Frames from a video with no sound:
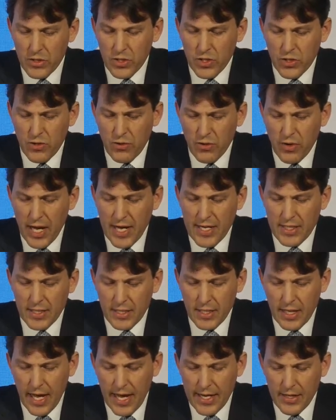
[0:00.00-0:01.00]
to
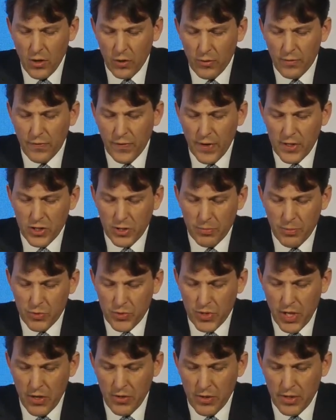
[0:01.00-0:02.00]
create a
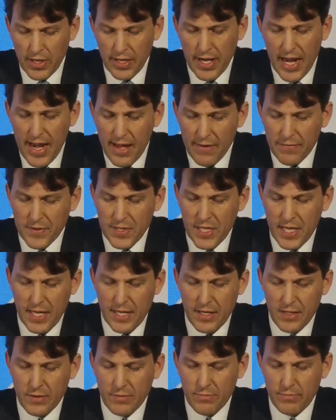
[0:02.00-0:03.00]
non-fungible token, an
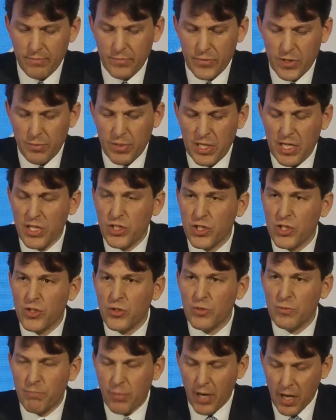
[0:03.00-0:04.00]
NFT, to be
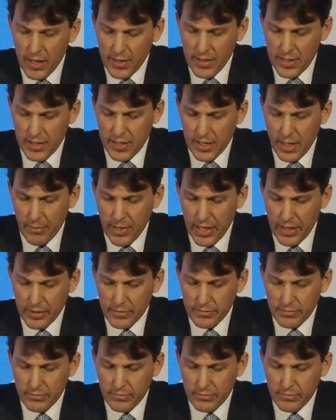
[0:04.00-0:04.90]
issued by the summer,